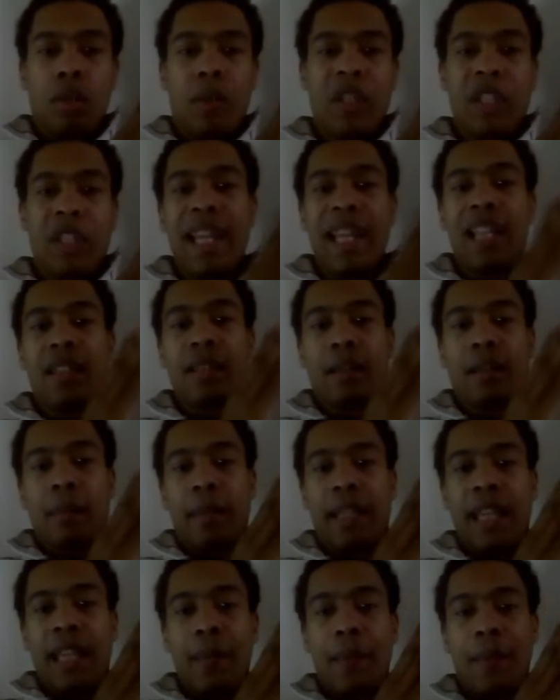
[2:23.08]
which later
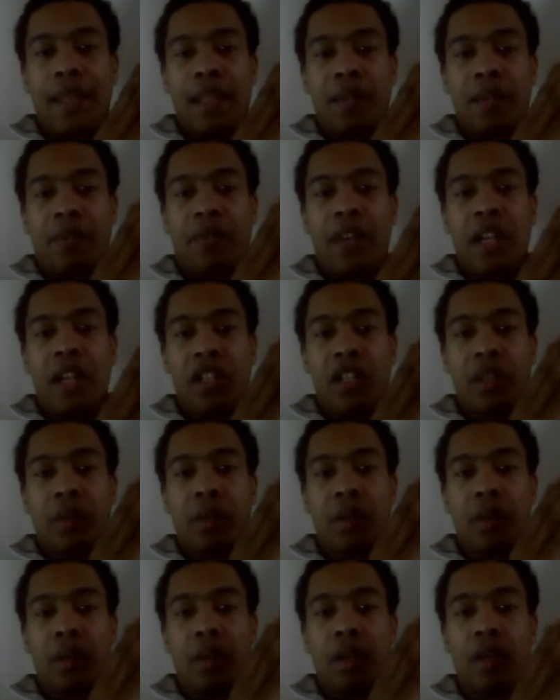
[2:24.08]
became the
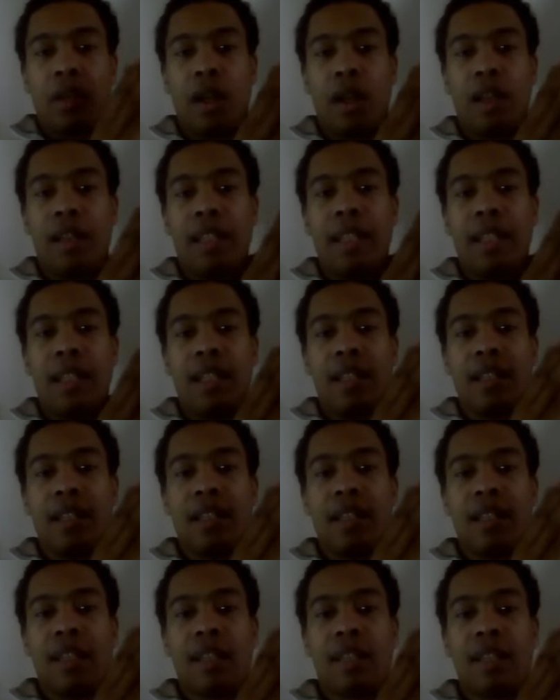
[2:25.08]
French colony
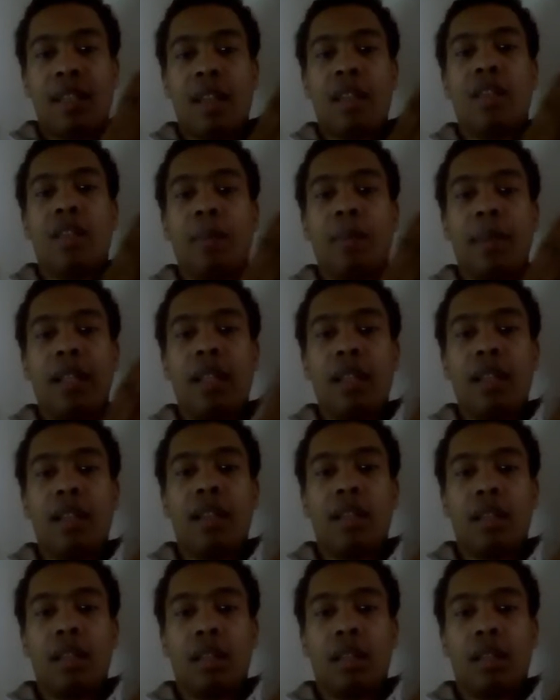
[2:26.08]

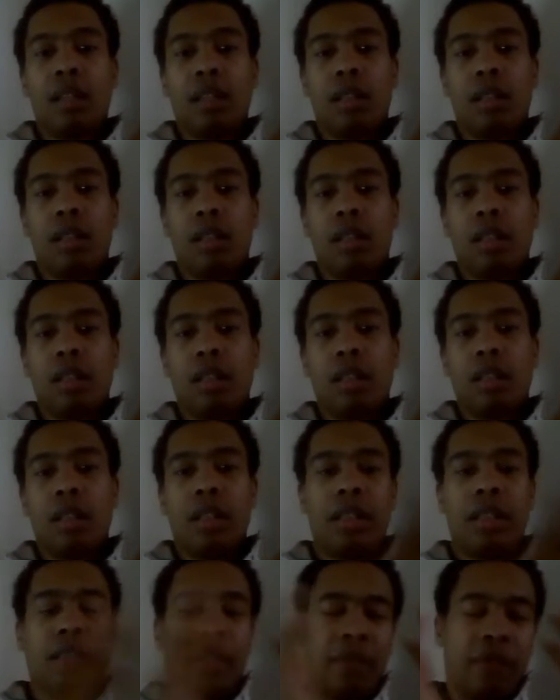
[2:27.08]
Saint-Dominique,
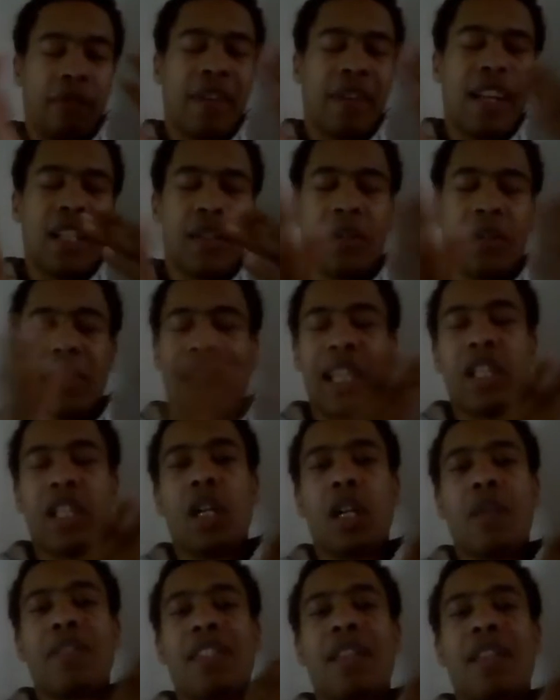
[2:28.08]
the French
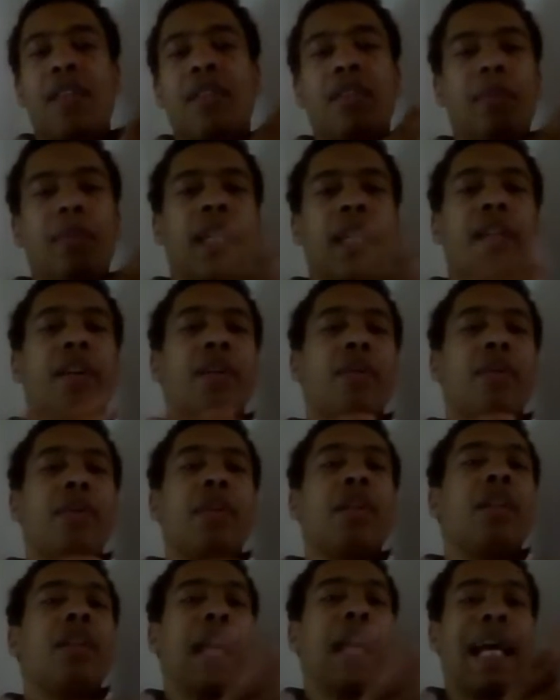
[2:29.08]
translation of Santo
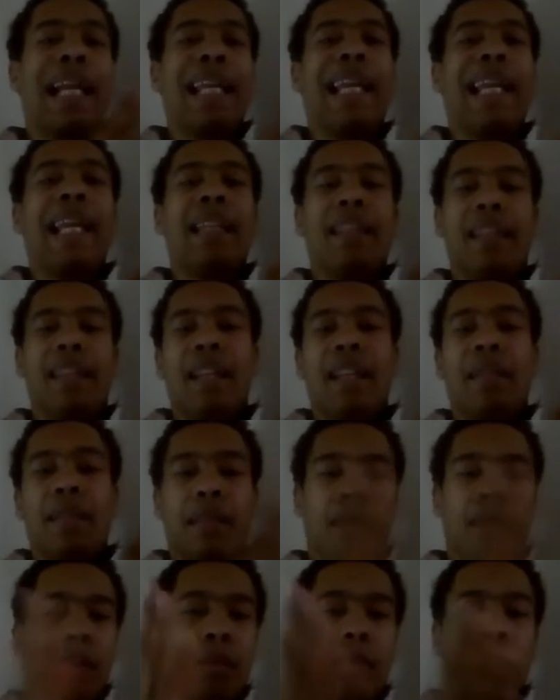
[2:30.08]
Domingo, and later that
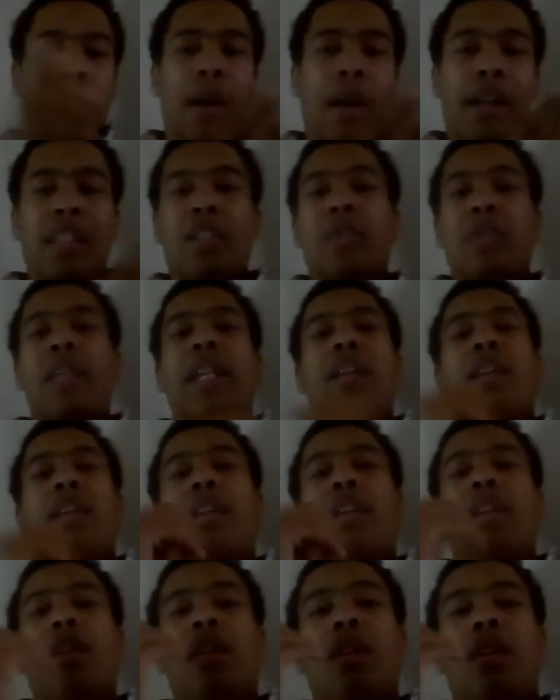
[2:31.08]
part today
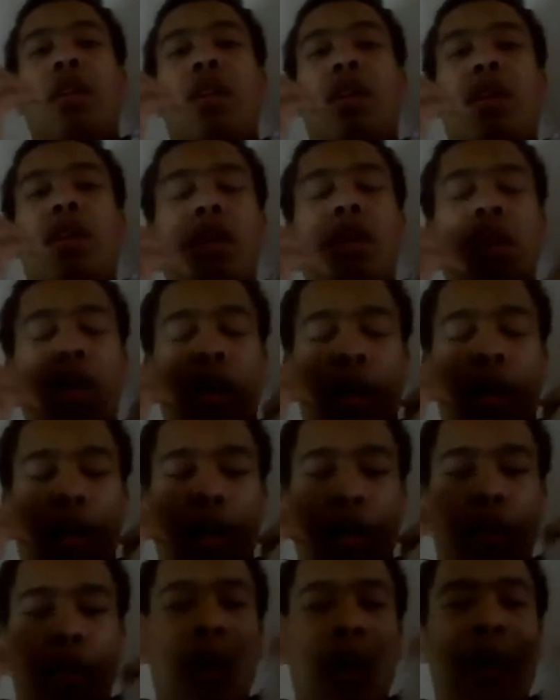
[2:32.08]

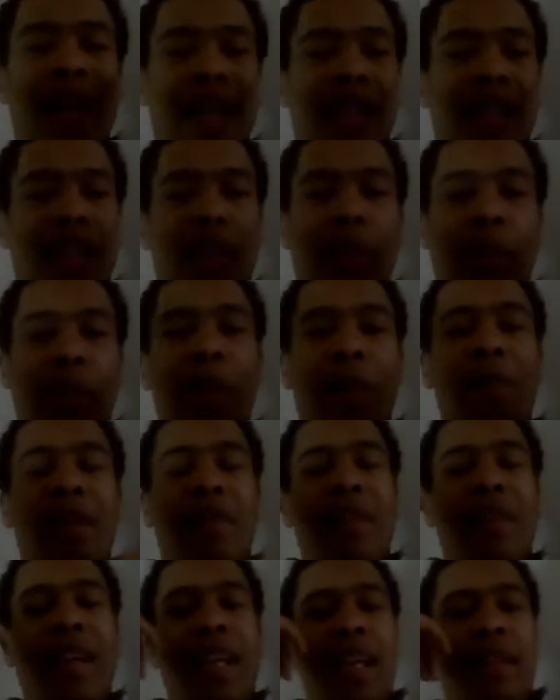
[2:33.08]
known as the
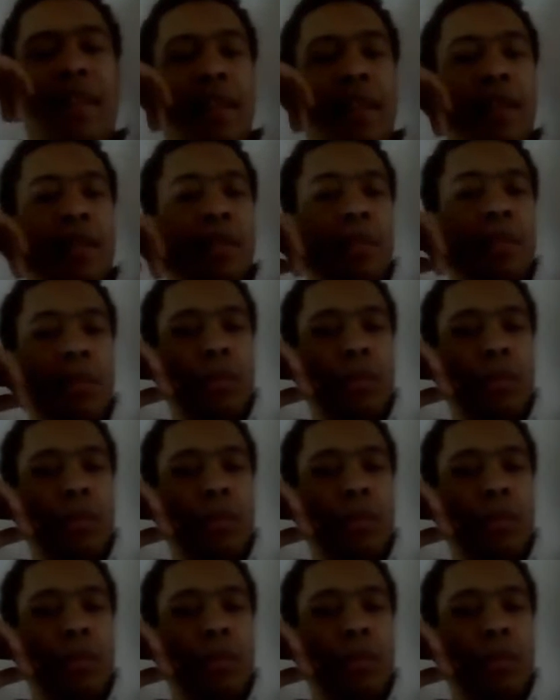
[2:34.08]
Republic of Haiti.